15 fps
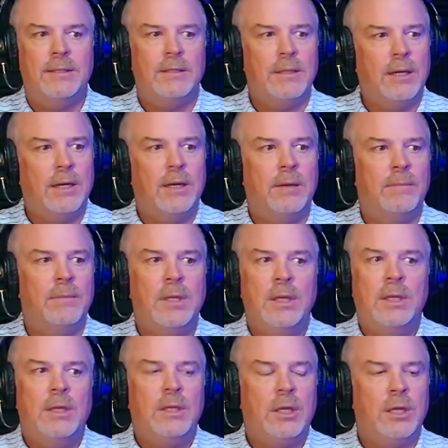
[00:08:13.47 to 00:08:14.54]

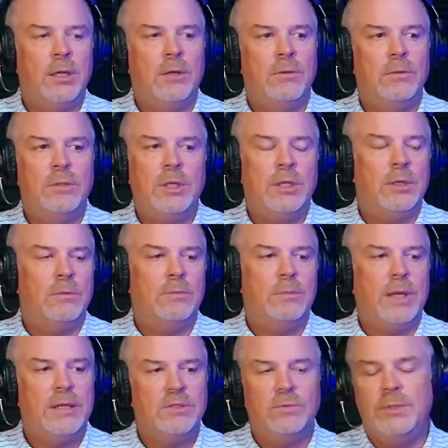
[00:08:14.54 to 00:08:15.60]

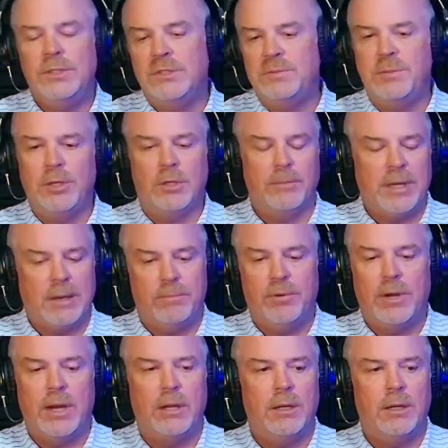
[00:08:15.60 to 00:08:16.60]
As we spoke about prior